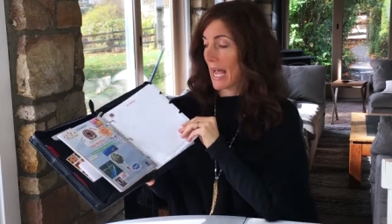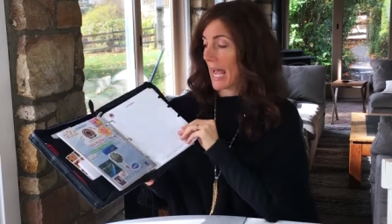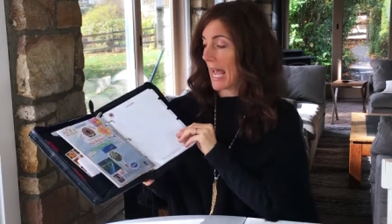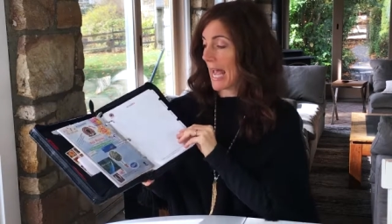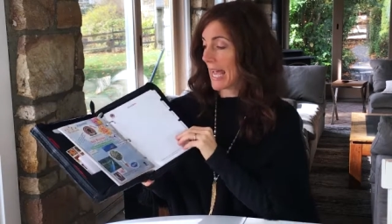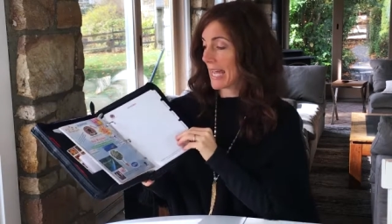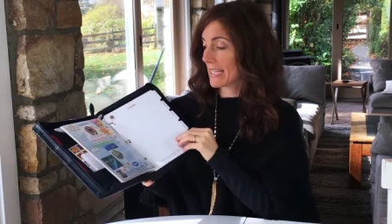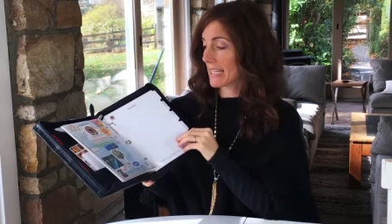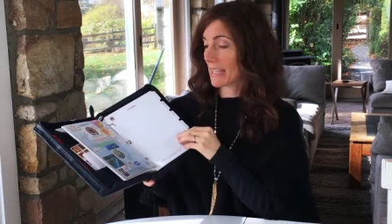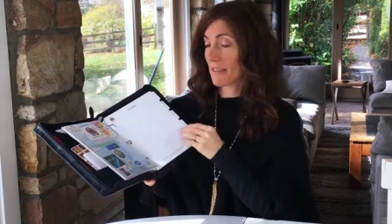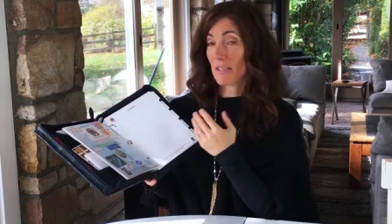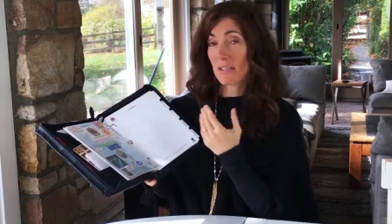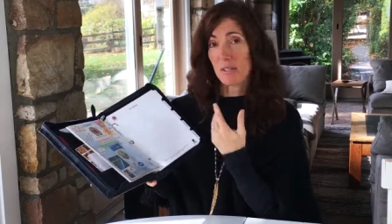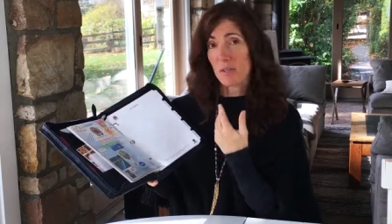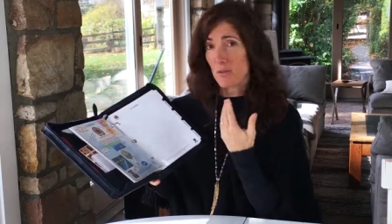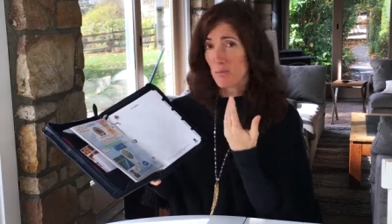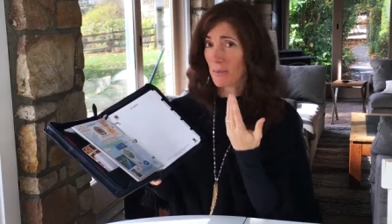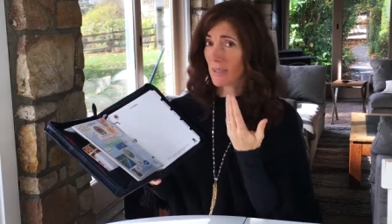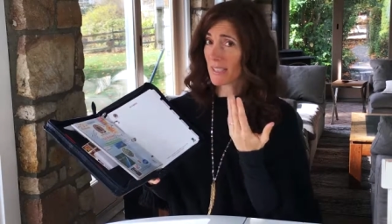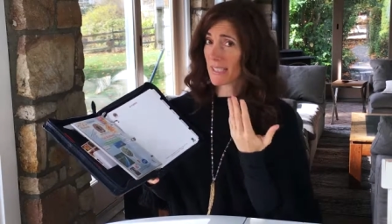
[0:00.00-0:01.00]
And this
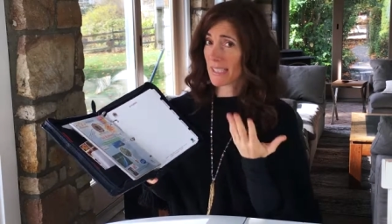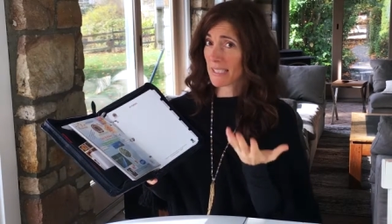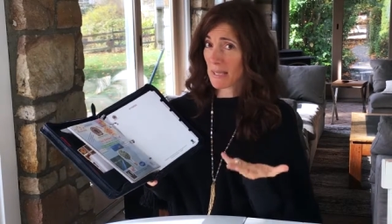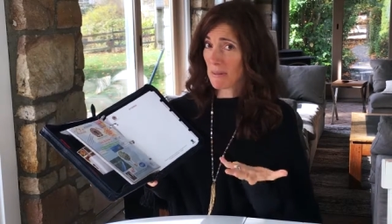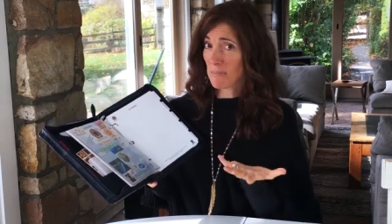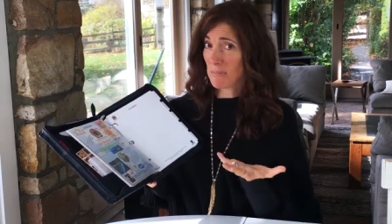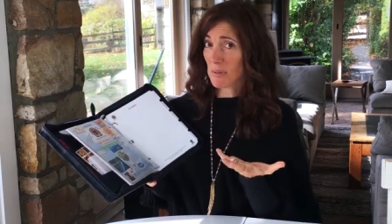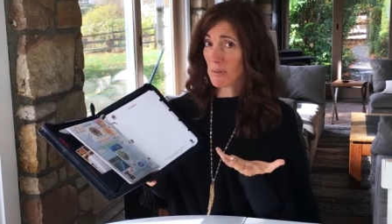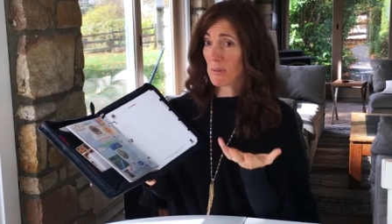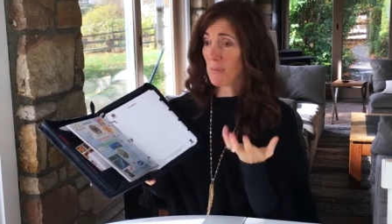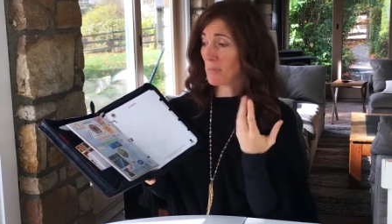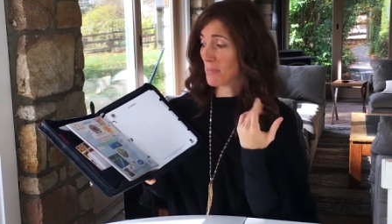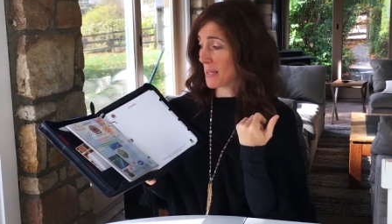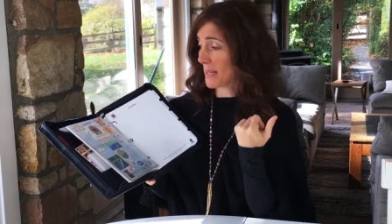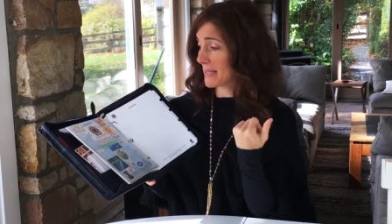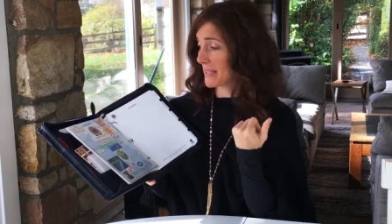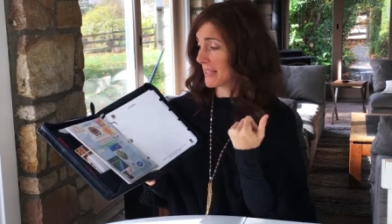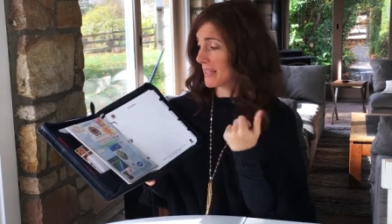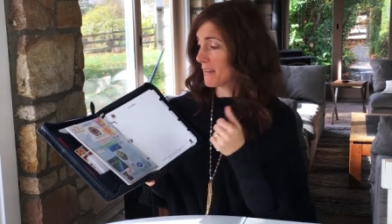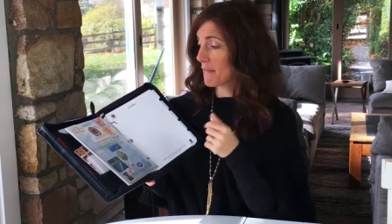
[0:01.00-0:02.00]
is really simple,
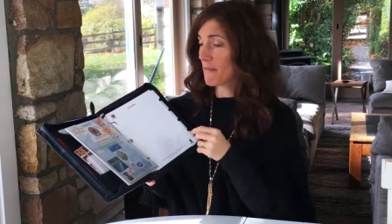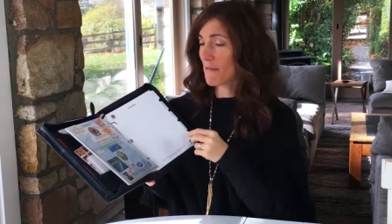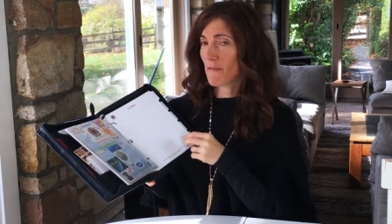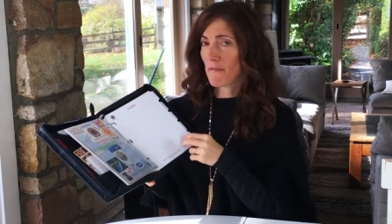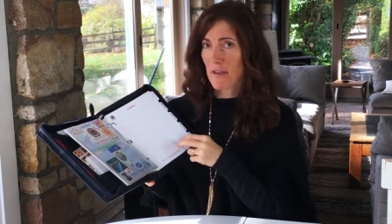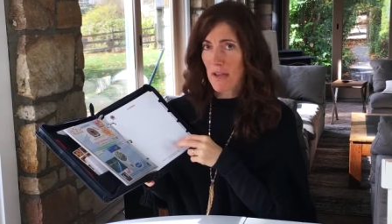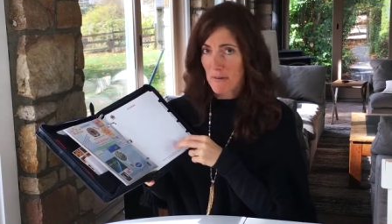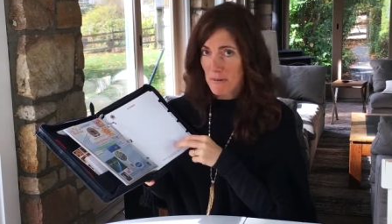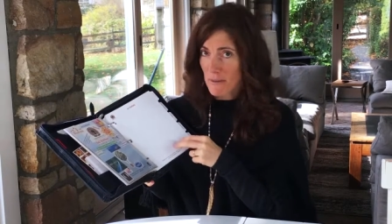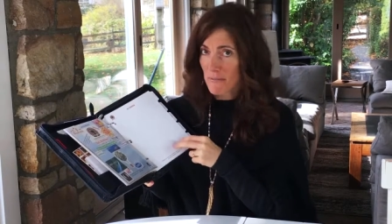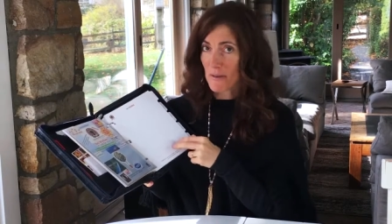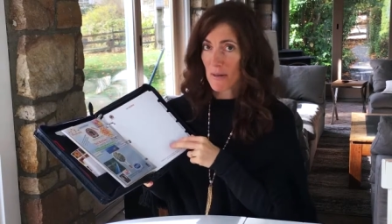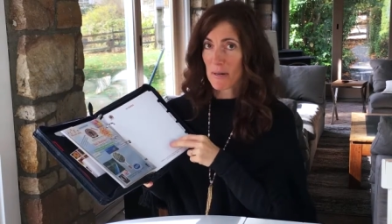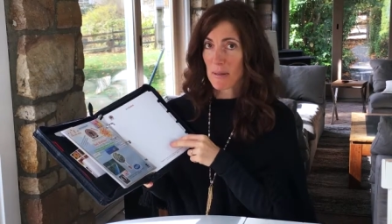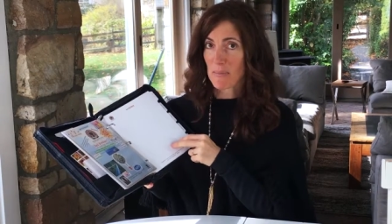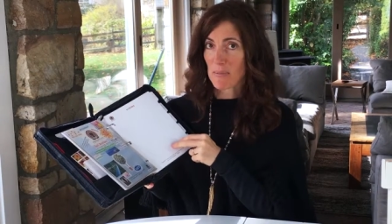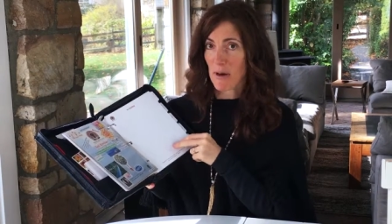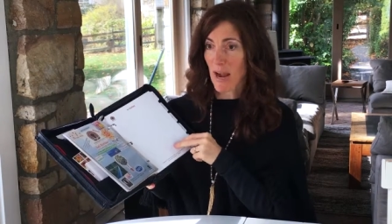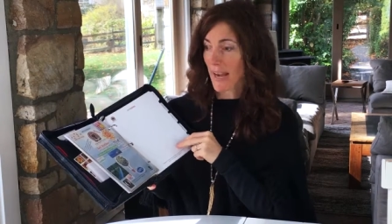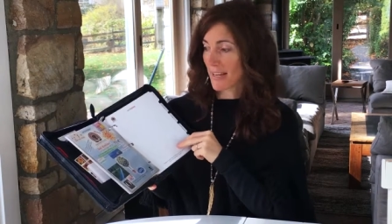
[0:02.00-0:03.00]
but very,
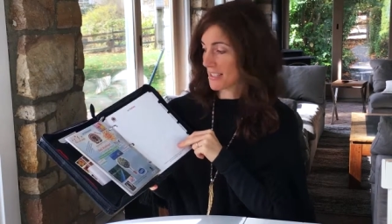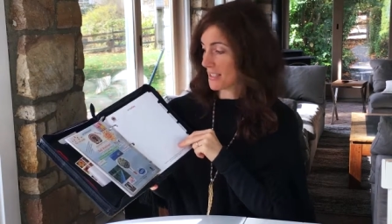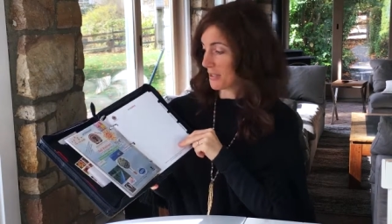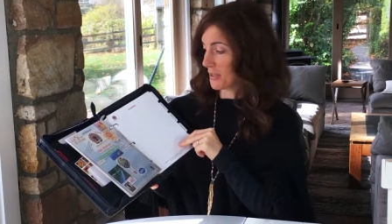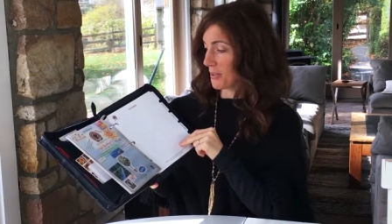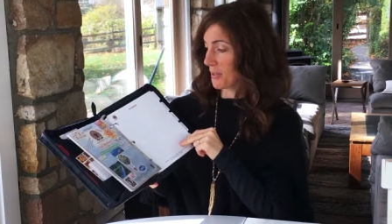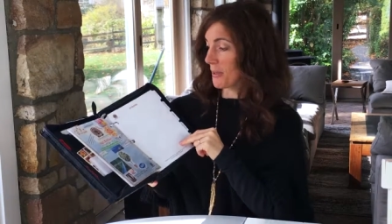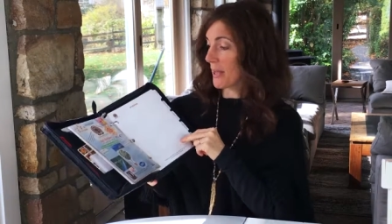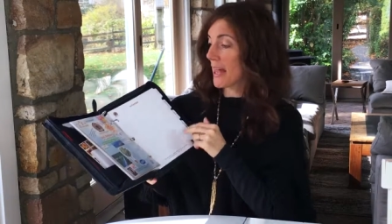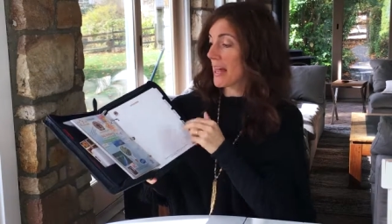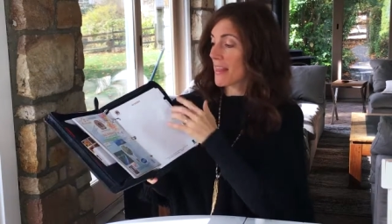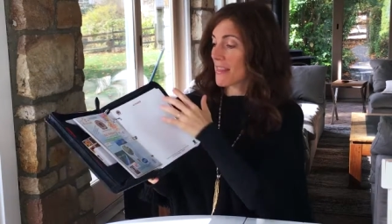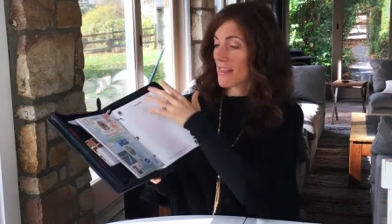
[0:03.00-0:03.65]
very practical.